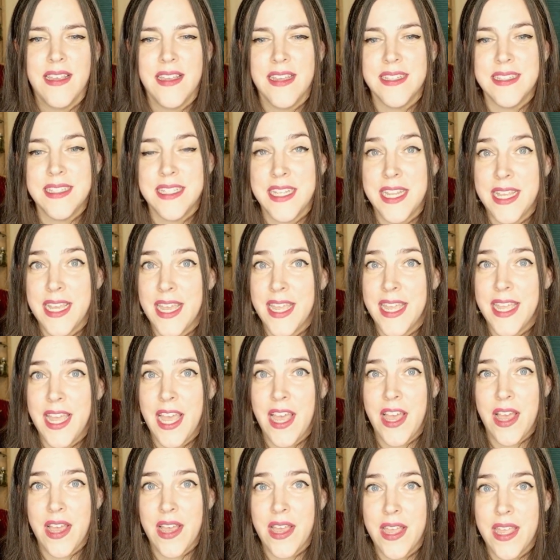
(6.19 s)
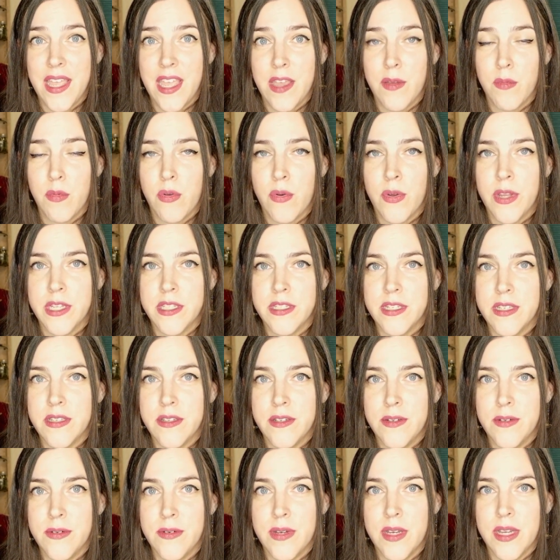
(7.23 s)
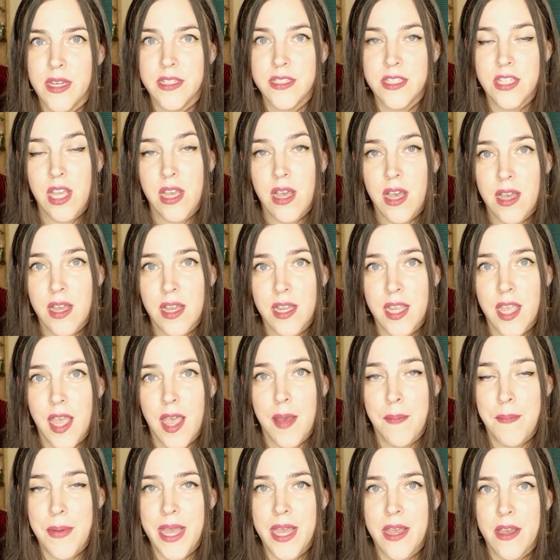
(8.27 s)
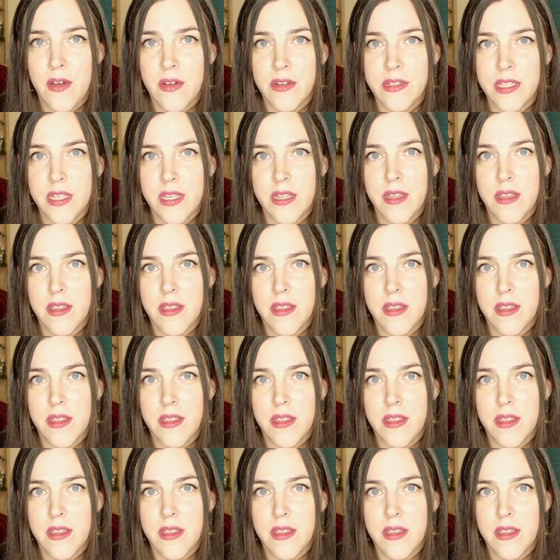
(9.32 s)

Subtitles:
Today I am going to talk about